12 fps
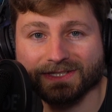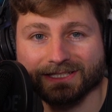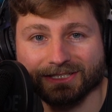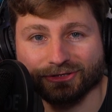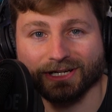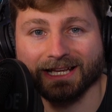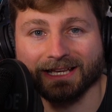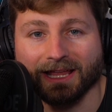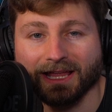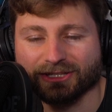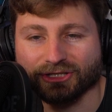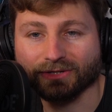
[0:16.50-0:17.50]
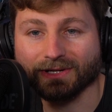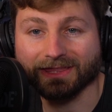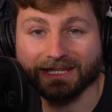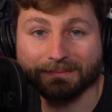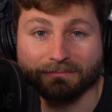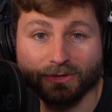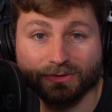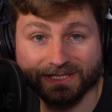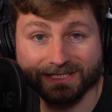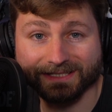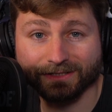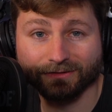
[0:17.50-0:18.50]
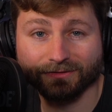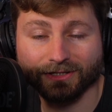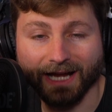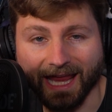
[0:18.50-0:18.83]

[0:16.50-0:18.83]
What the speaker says: to try and generate the most silver